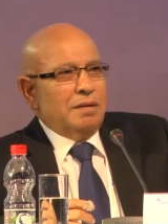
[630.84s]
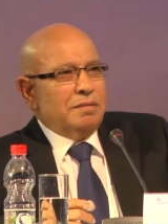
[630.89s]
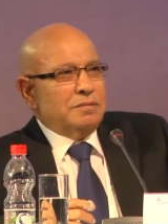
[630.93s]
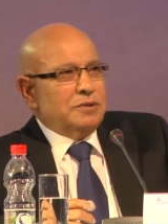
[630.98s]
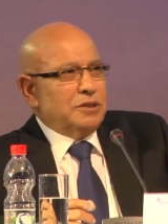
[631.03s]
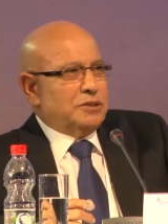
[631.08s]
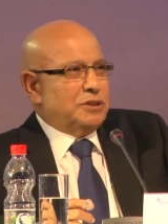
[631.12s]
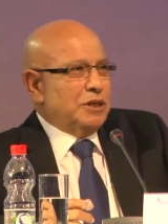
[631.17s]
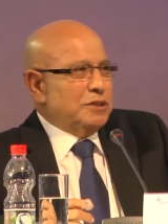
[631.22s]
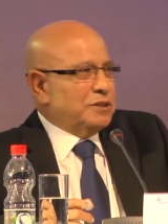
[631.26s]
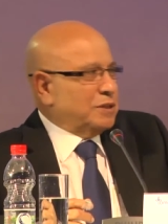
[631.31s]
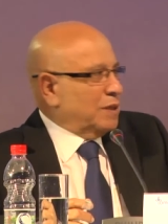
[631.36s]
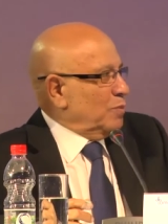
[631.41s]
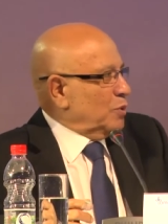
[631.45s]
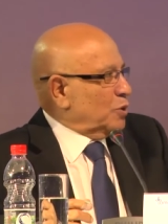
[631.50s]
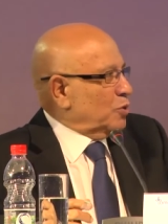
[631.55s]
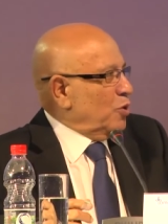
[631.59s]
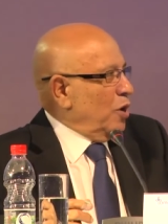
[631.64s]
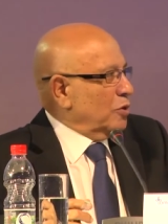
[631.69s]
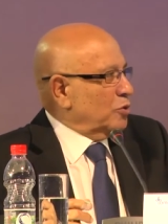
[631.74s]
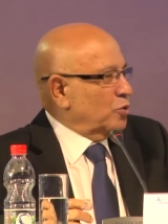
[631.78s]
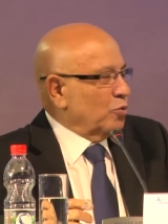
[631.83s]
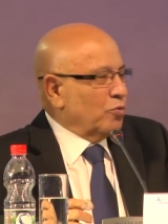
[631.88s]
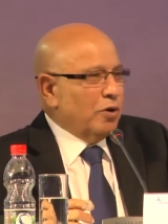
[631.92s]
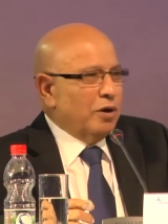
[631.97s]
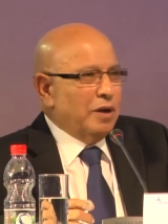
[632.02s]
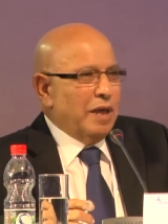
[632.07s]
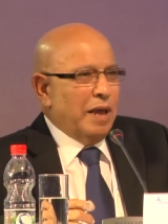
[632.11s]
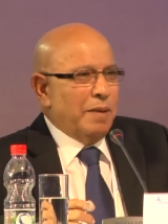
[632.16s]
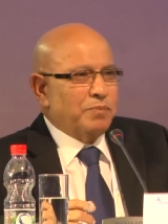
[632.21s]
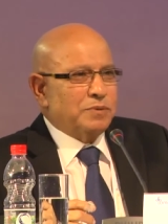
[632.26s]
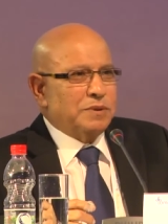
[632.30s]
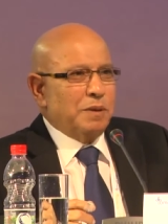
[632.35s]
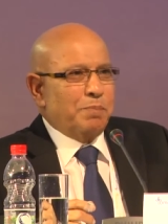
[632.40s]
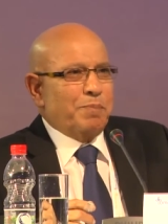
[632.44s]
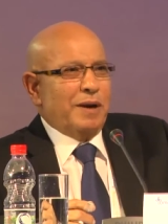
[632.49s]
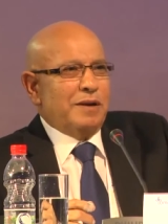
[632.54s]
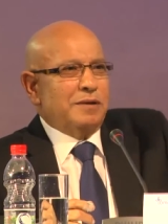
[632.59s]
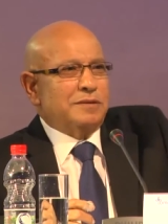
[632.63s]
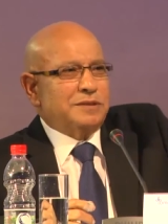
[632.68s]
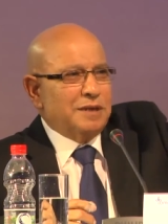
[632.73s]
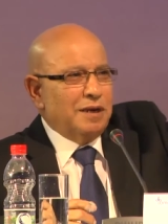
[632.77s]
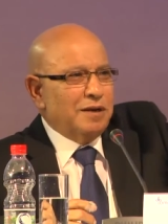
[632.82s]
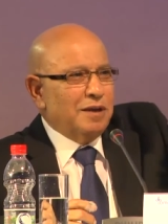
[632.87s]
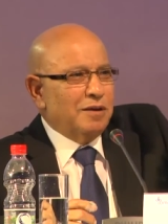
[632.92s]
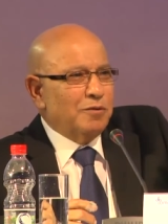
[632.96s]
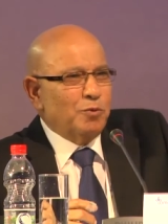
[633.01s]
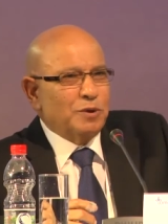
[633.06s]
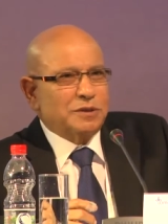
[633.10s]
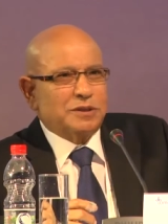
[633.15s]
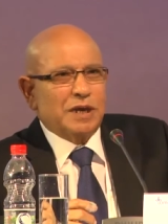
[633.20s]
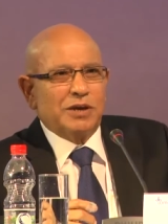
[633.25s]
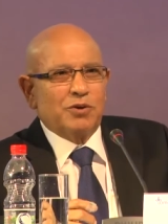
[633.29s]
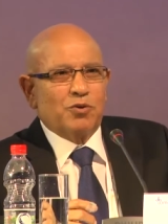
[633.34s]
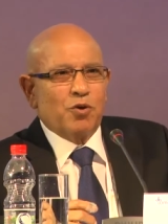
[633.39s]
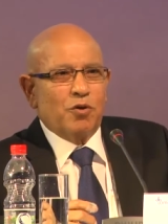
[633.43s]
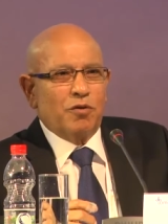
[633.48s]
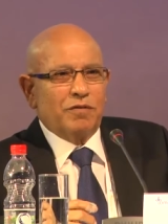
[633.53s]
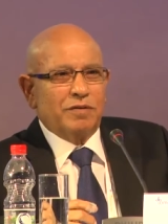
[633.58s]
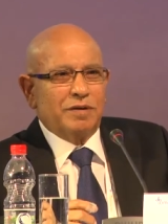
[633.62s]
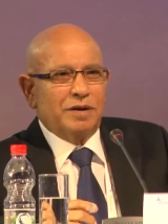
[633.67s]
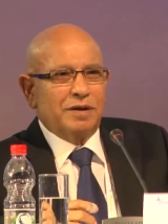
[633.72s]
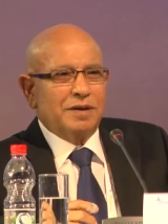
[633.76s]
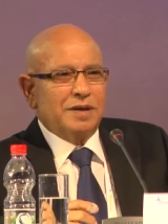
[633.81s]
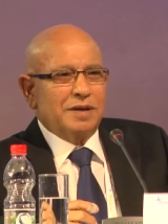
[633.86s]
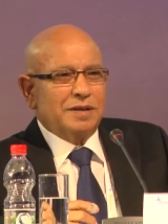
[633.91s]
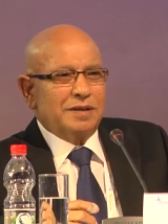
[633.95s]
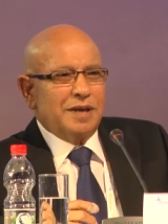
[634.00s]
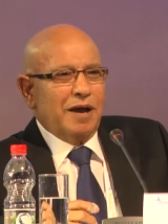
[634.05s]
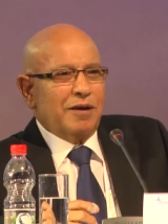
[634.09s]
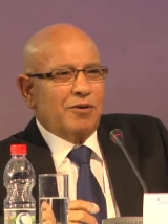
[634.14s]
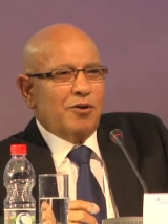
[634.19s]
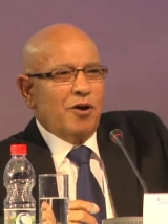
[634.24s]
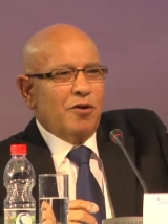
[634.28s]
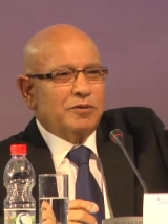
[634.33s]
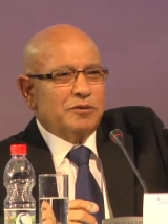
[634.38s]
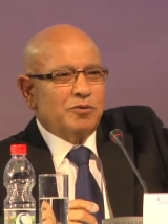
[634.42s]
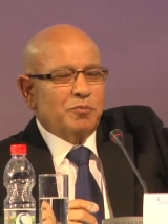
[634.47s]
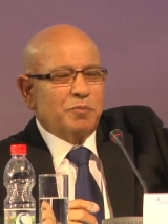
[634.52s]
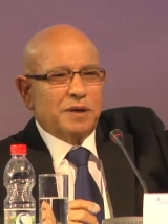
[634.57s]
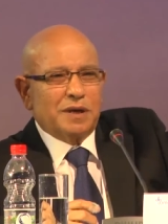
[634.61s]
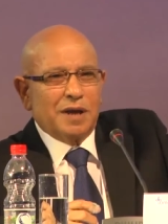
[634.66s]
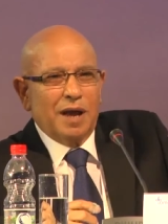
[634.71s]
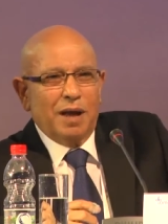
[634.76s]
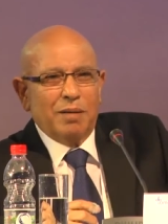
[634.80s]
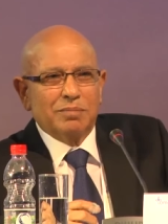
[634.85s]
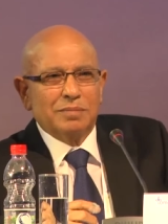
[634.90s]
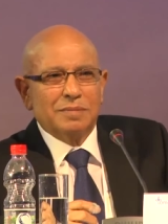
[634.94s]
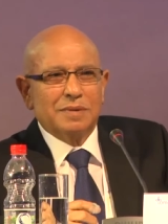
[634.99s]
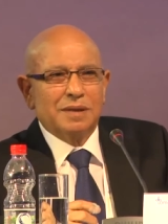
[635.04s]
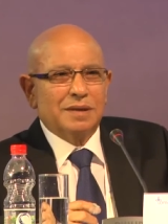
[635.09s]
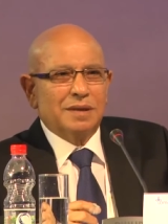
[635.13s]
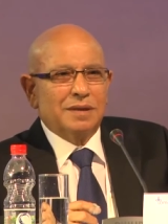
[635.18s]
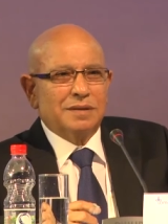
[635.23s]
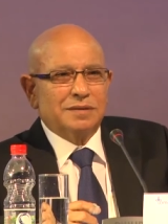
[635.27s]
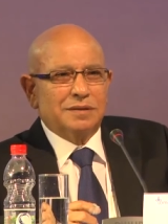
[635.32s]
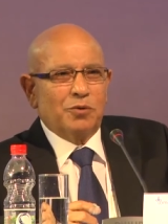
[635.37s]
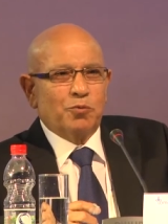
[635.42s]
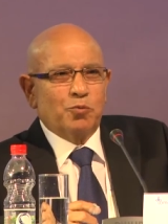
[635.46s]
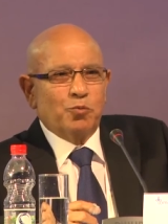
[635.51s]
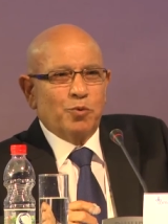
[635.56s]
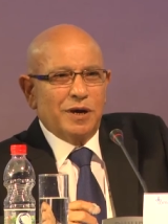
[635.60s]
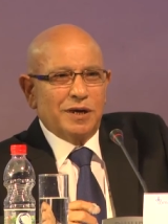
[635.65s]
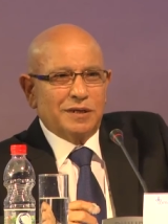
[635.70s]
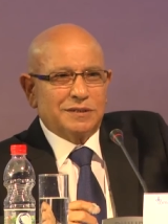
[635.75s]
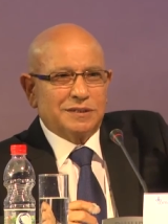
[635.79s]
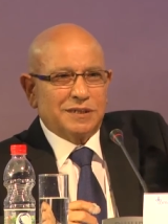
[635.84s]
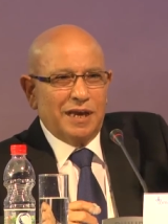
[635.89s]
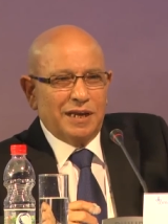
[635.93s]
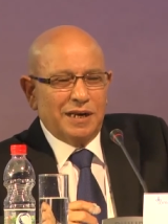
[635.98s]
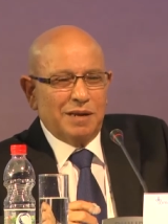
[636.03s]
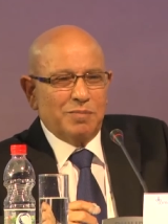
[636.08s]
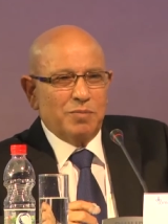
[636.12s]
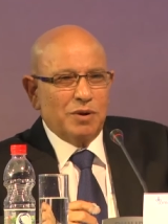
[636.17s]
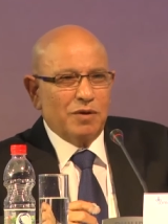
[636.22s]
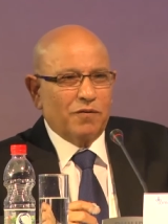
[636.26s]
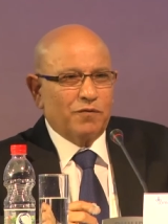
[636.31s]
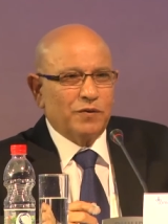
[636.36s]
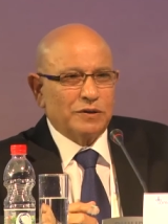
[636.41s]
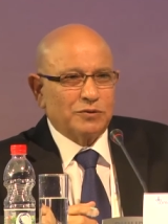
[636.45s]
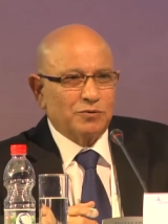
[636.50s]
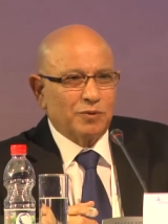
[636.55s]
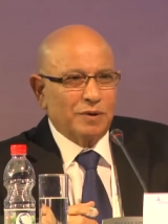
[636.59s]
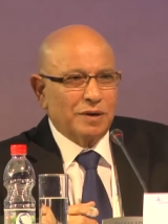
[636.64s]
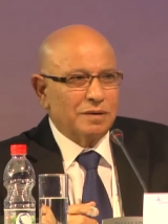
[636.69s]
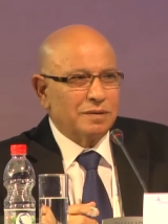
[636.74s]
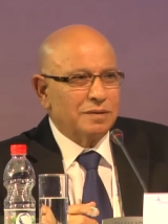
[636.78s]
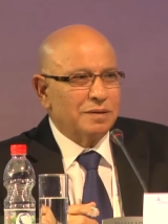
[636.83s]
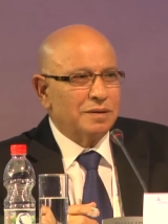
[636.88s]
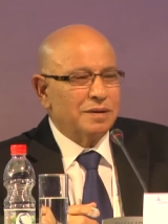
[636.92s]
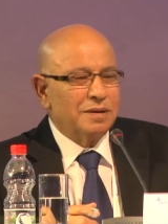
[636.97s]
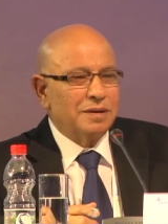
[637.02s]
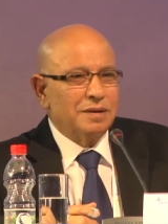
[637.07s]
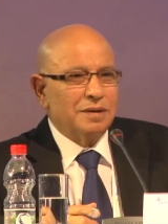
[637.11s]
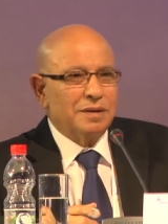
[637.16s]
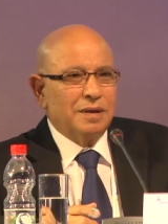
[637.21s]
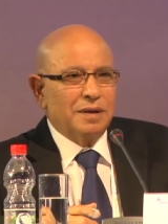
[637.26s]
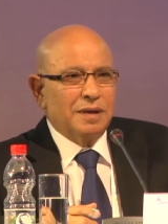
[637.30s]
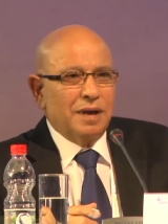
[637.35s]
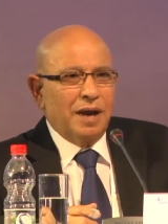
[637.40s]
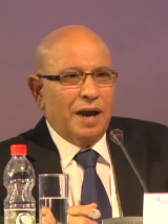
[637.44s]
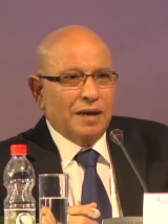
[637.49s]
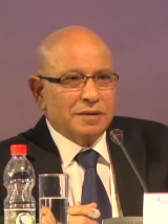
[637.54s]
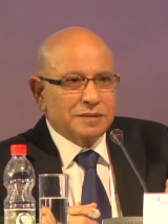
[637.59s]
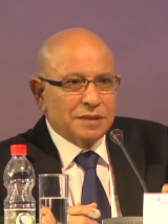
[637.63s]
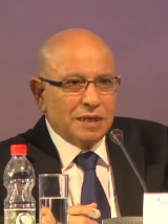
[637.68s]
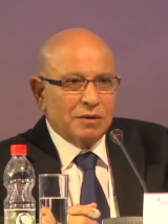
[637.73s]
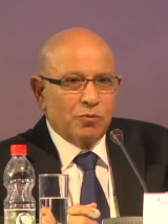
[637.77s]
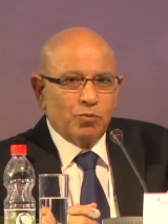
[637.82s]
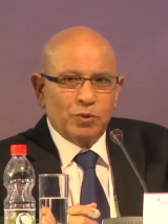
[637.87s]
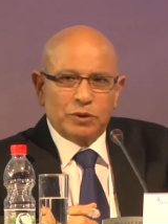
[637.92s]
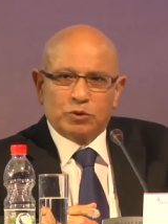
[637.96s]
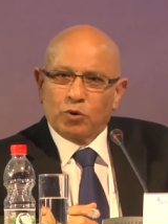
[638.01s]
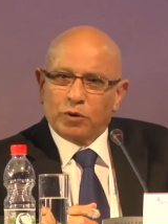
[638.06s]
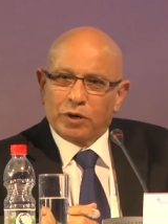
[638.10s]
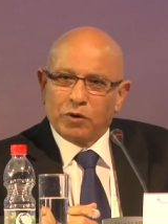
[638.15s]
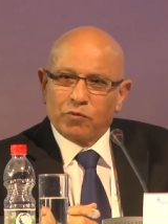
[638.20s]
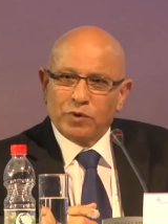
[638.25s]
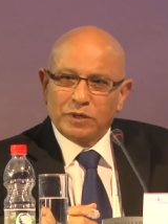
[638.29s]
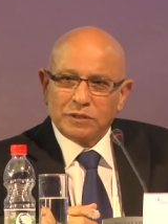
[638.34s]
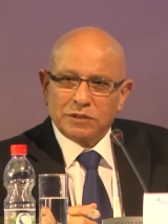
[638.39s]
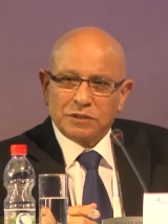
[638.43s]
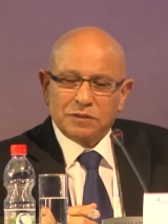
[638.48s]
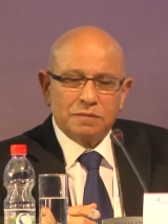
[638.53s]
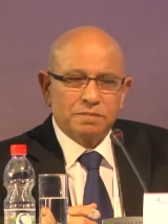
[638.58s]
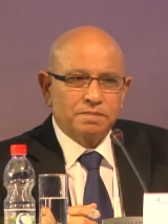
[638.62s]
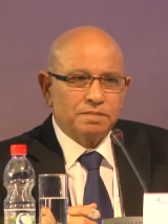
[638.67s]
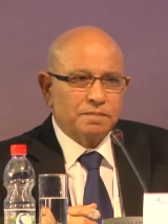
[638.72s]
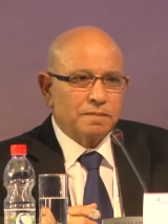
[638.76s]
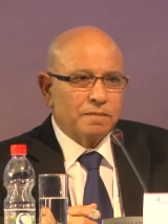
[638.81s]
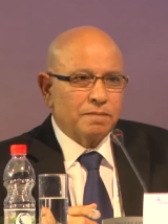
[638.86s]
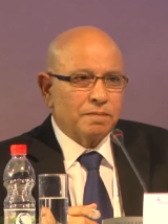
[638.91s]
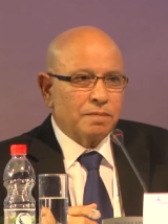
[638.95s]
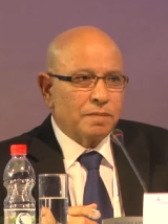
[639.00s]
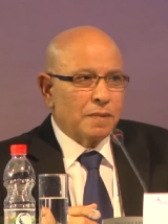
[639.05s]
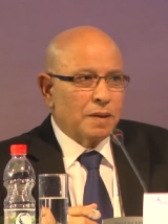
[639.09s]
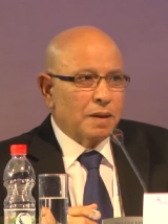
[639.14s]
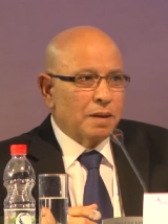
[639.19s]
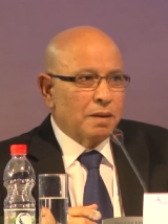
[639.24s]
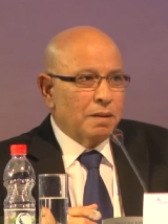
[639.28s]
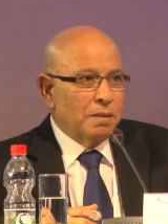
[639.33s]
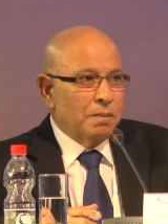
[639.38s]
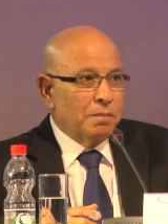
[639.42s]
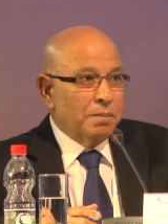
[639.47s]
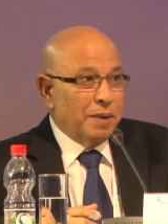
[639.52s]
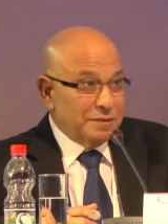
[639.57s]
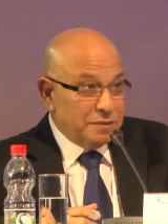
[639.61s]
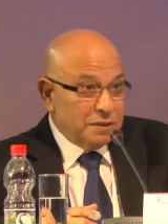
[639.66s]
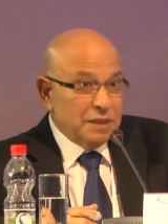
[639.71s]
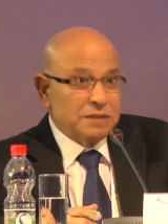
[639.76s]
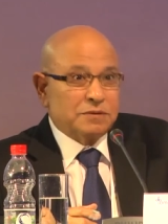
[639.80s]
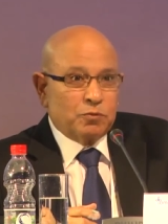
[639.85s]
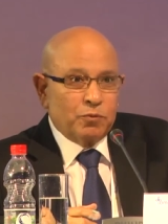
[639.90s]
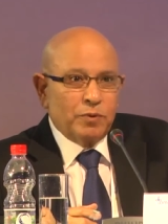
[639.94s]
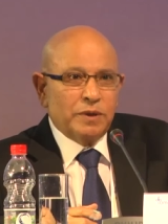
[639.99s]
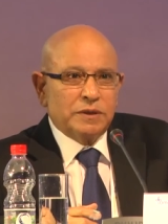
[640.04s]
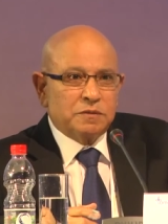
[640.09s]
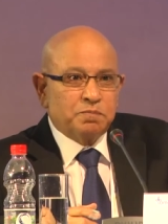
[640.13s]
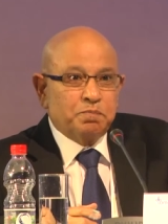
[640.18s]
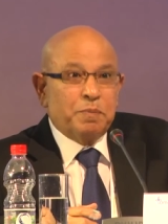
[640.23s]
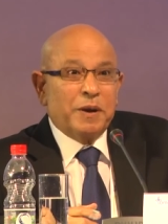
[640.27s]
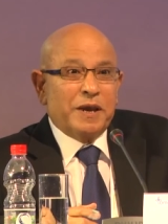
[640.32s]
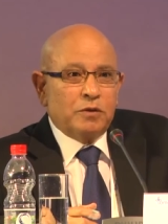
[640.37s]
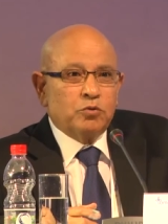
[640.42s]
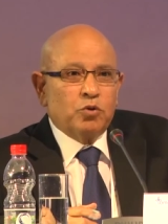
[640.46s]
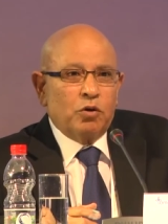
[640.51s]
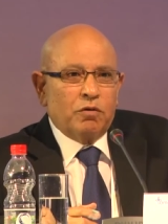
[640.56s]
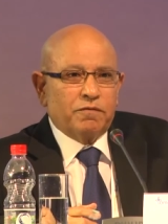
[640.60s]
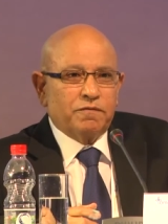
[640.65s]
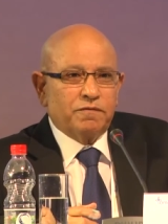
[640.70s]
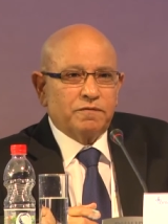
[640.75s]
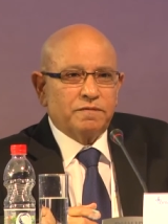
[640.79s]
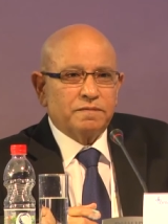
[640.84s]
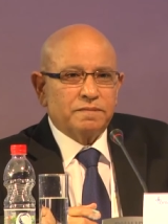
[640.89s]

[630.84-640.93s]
The system is going to collapse. The Palestinians will take over. They are going to become the worst enemy of Israel. I think we took a risk, but this risk paid off.